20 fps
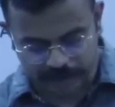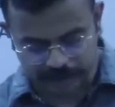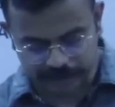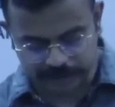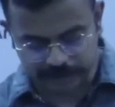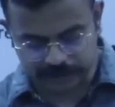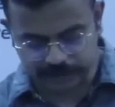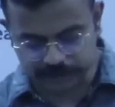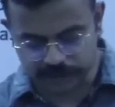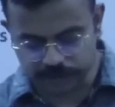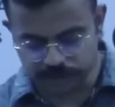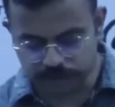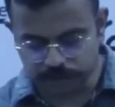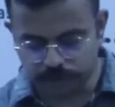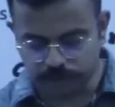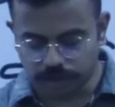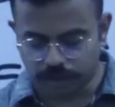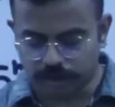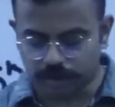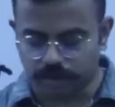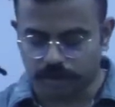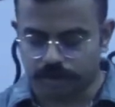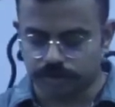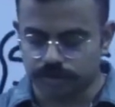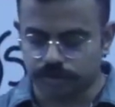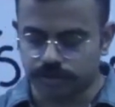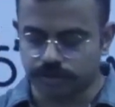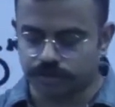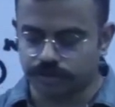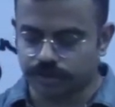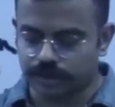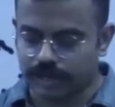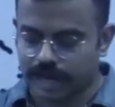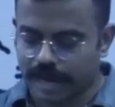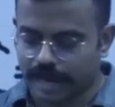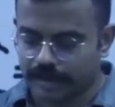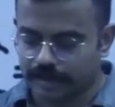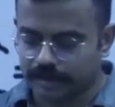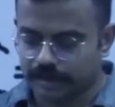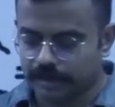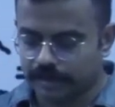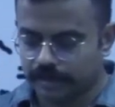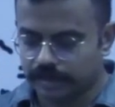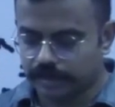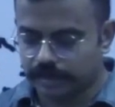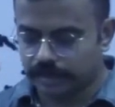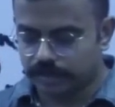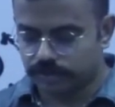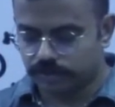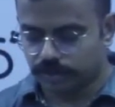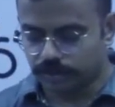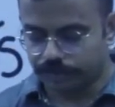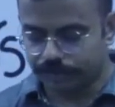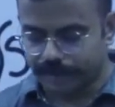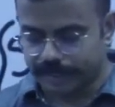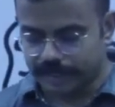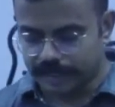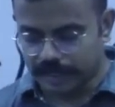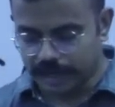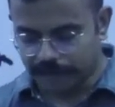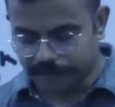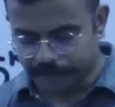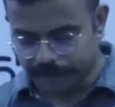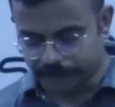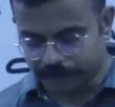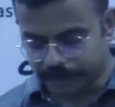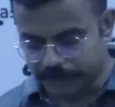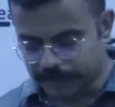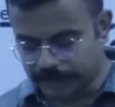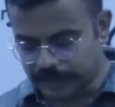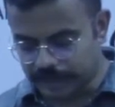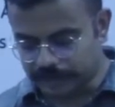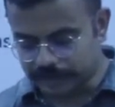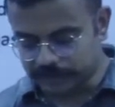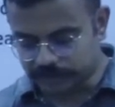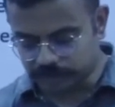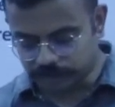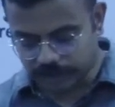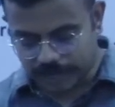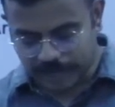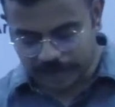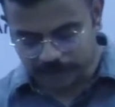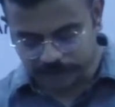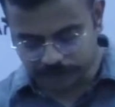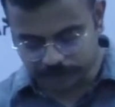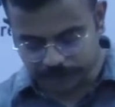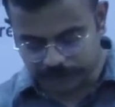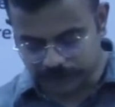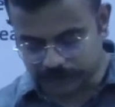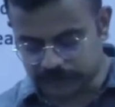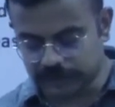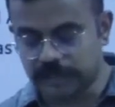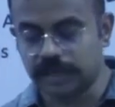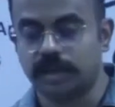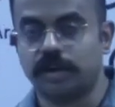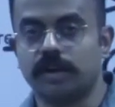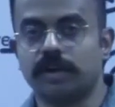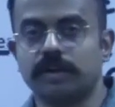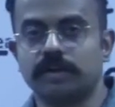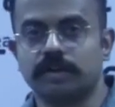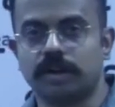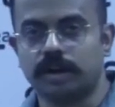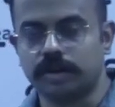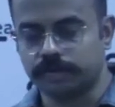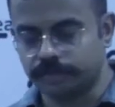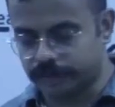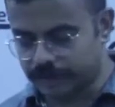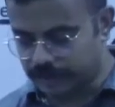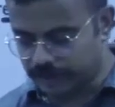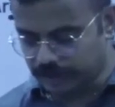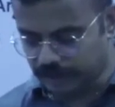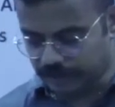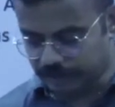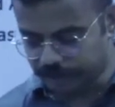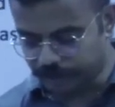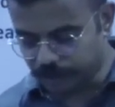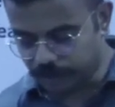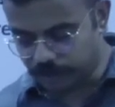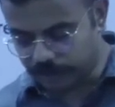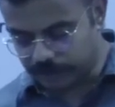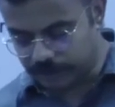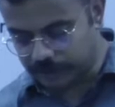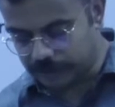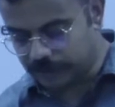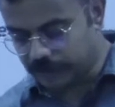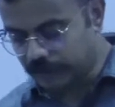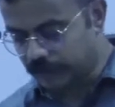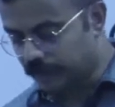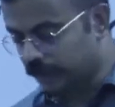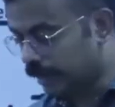acts. 6th Schedule to Constitution Act. So many amendment acts. The acts per se are not very important.